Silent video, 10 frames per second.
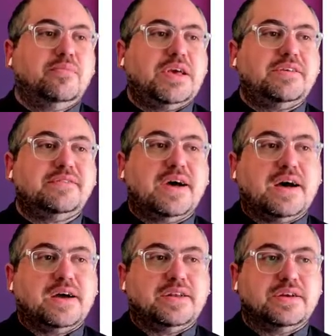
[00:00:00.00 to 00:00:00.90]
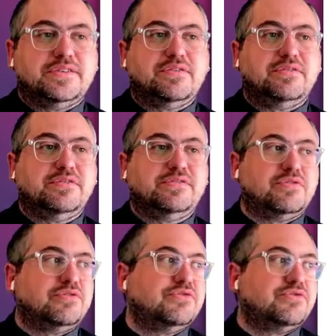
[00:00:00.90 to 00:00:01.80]
based on a certain
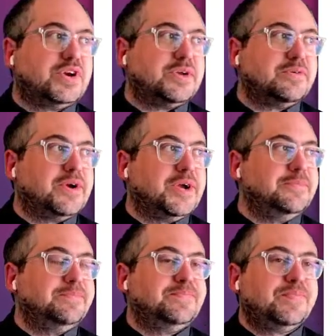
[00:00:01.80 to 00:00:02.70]
search string, right?